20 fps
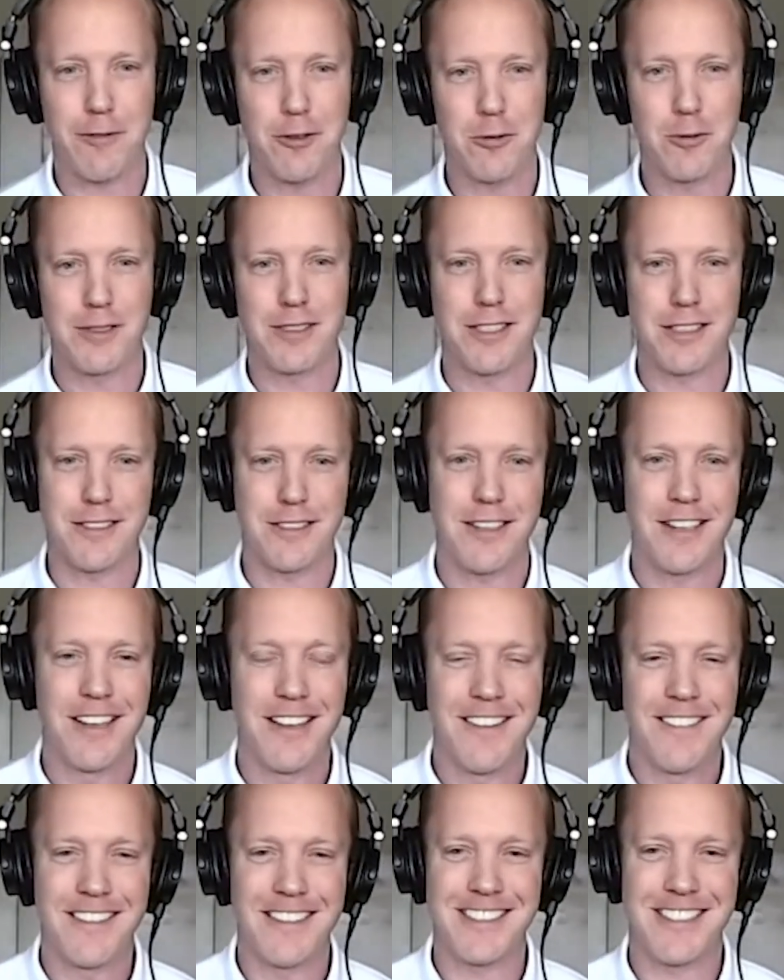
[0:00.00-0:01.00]
who was
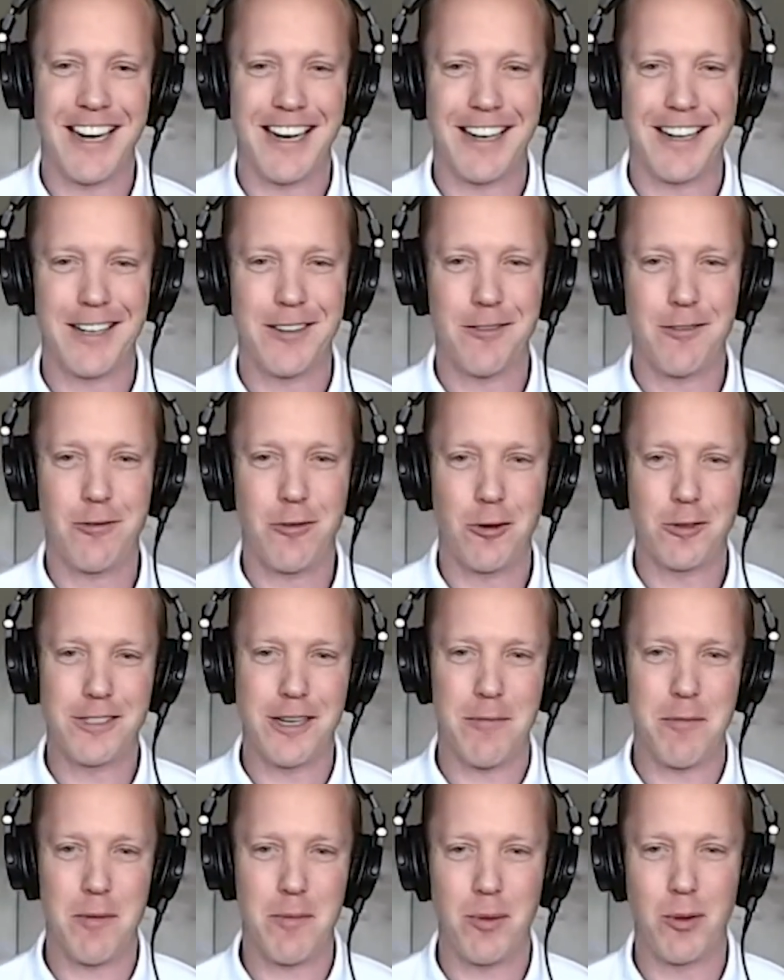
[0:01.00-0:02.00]
the second
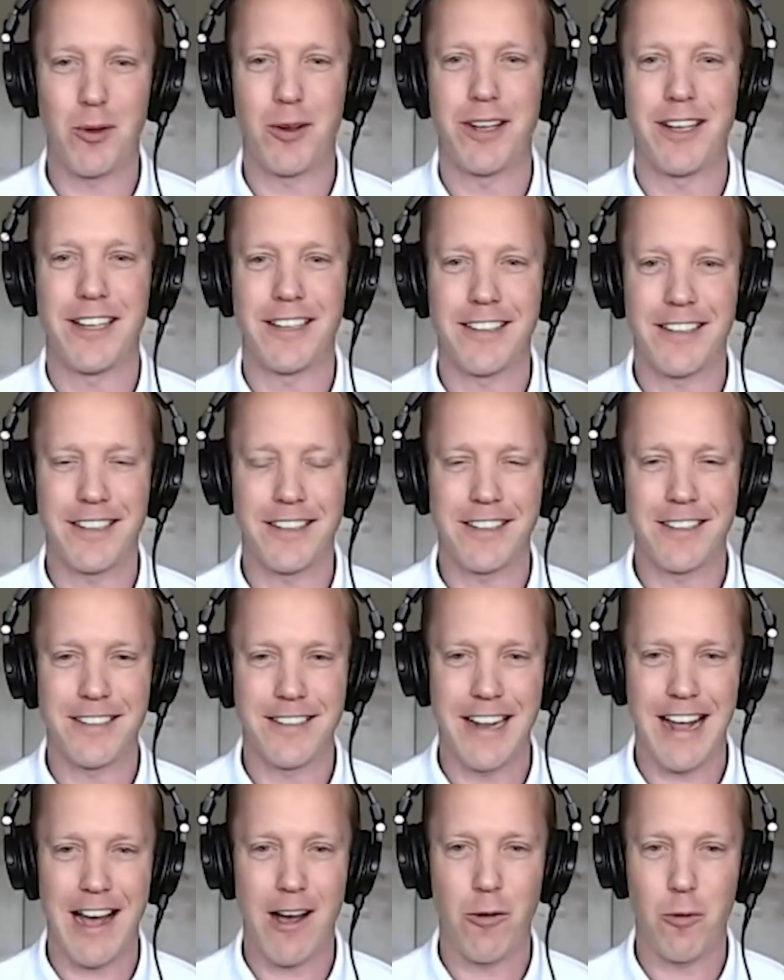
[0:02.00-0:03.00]
full-time employee. And then
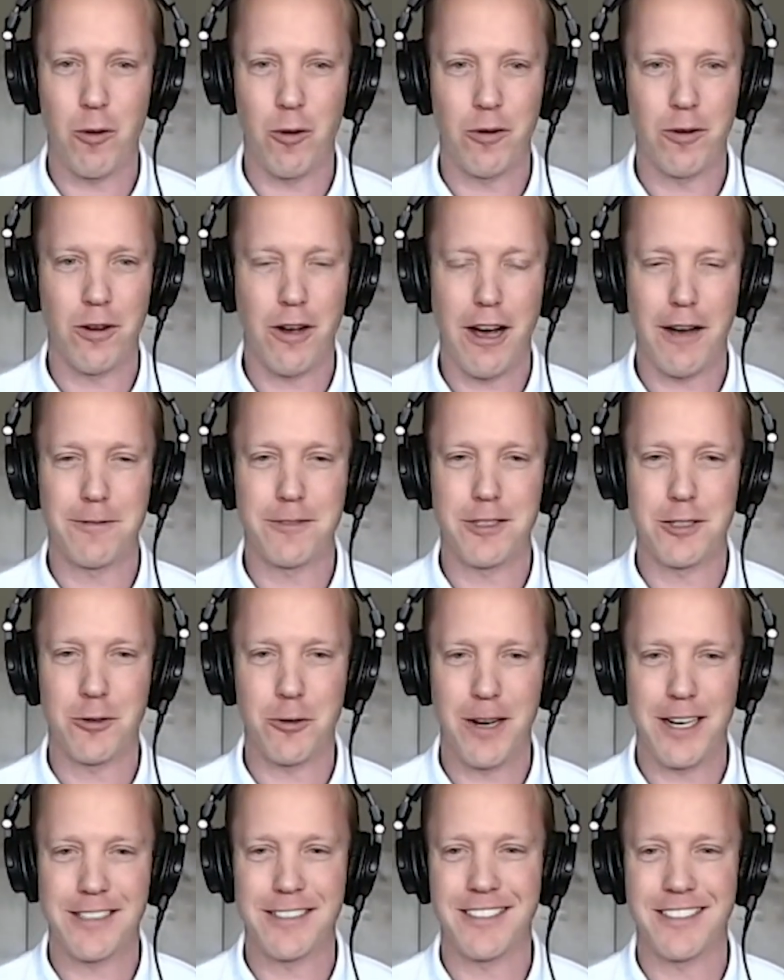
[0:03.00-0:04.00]
now we're off to the
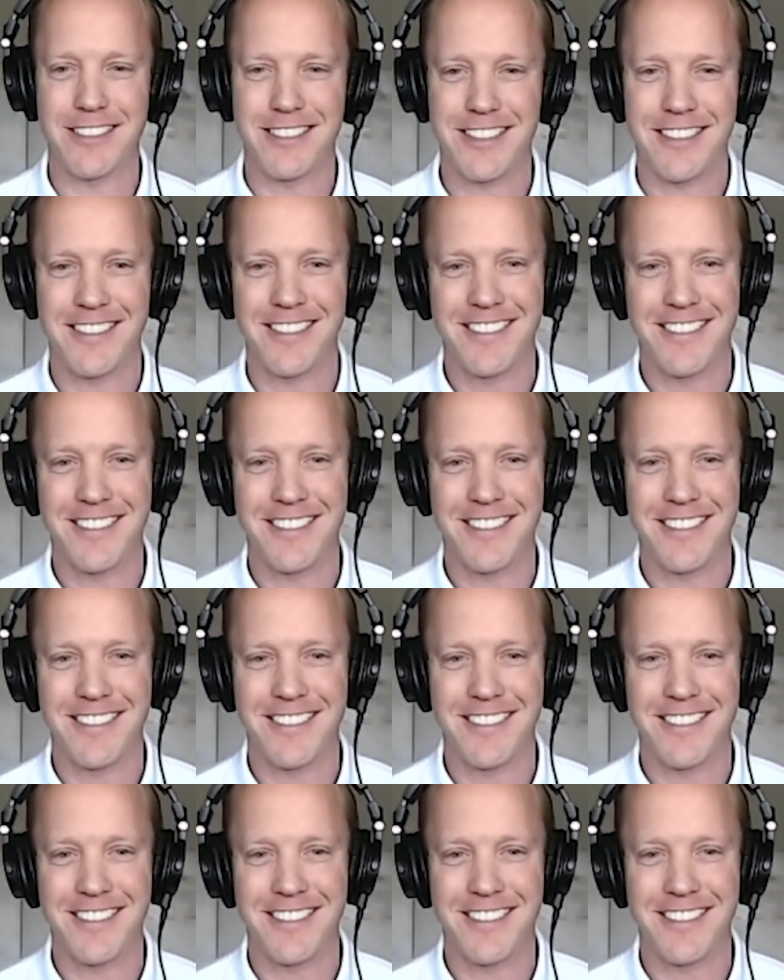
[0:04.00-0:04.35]
races.